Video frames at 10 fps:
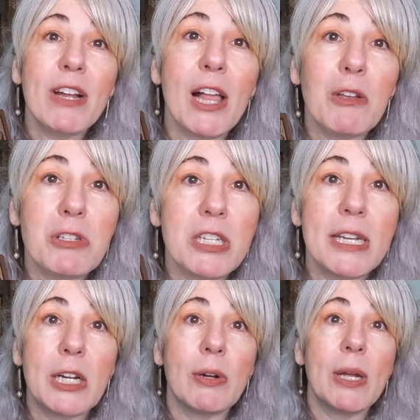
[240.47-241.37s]
colors to
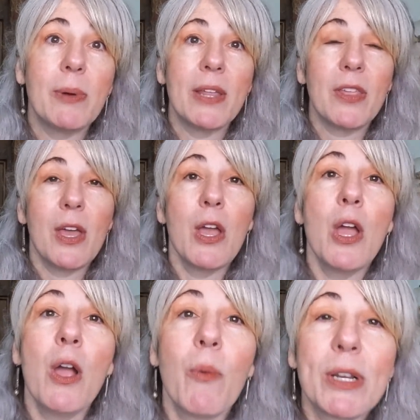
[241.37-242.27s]
decorate with,
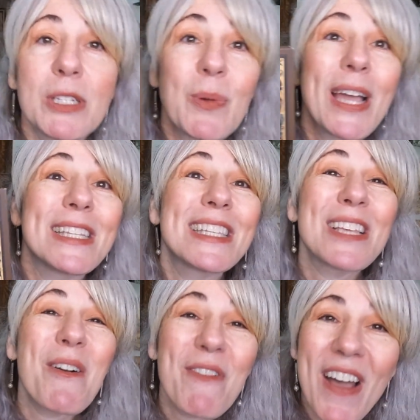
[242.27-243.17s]
which is why it's
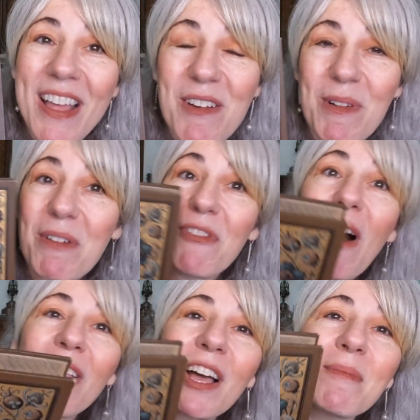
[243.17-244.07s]
so fun when
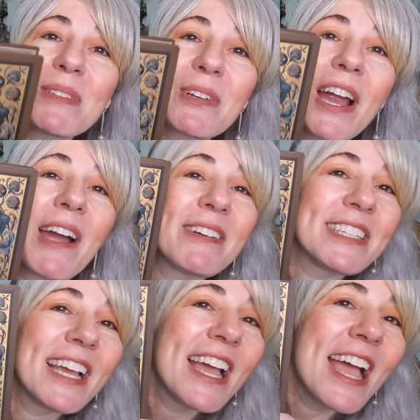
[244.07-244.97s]
fall comes around.
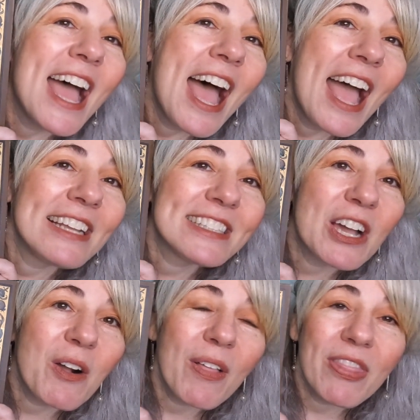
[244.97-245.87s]
And
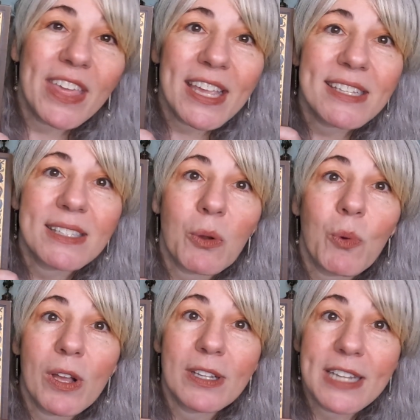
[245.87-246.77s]
so these
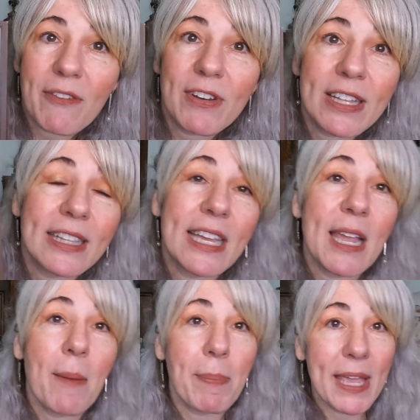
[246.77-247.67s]
will
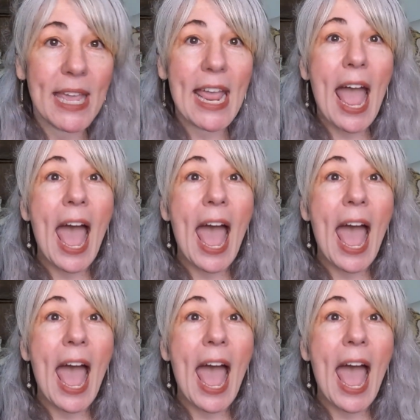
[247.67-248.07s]
definitely be